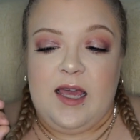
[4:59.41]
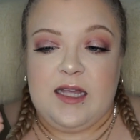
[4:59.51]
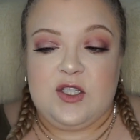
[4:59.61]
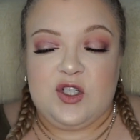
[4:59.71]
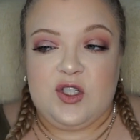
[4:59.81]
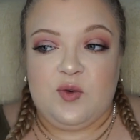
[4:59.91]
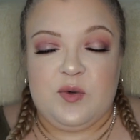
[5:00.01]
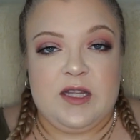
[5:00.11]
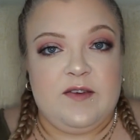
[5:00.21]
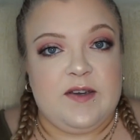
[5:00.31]
it's just a
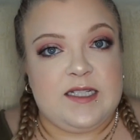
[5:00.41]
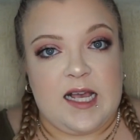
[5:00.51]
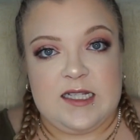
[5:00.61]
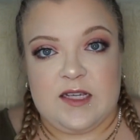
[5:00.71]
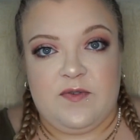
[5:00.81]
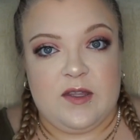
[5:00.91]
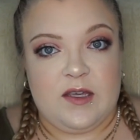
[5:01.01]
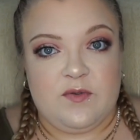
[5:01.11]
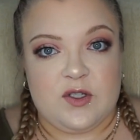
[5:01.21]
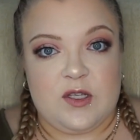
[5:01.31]
really fantastic
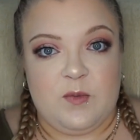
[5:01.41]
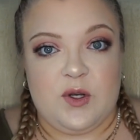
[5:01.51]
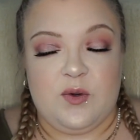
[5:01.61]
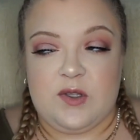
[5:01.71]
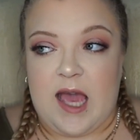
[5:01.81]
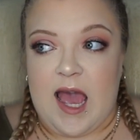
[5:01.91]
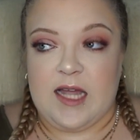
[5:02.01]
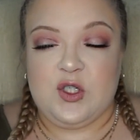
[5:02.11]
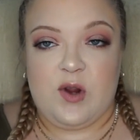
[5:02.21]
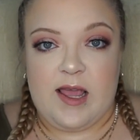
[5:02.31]
feeling for someone who's
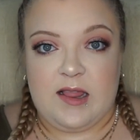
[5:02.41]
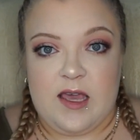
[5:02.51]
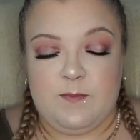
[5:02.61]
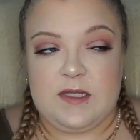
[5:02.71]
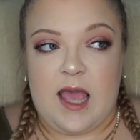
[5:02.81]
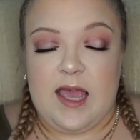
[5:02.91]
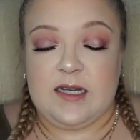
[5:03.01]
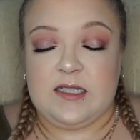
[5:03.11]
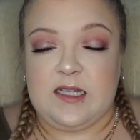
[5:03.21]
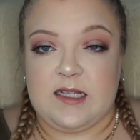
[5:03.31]
had dry lips
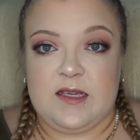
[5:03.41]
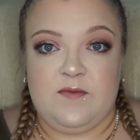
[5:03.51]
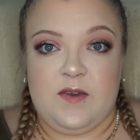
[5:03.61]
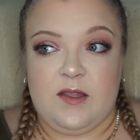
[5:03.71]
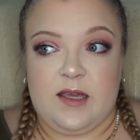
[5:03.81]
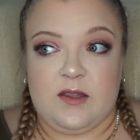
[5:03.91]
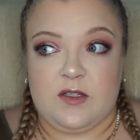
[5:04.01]
and doesn't feel like